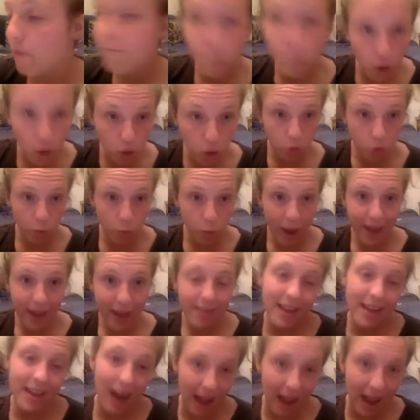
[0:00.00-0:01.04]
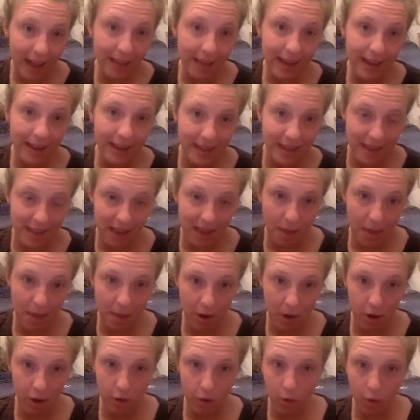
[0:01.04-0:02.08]
first way that I like to think about
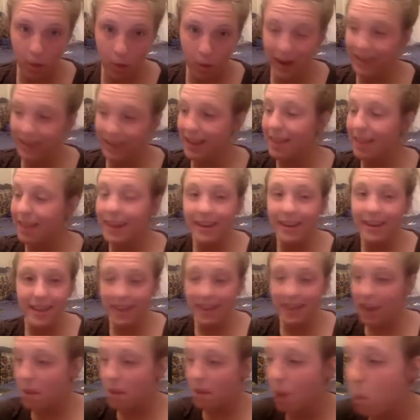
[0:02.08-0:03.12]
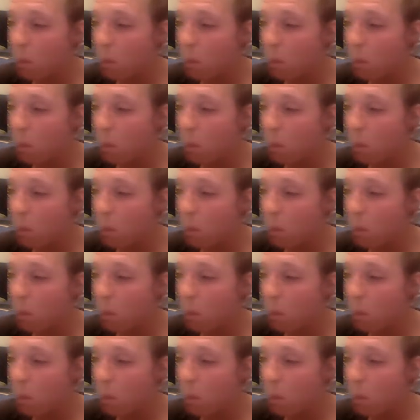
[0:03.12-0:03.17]
it growing is I like to think about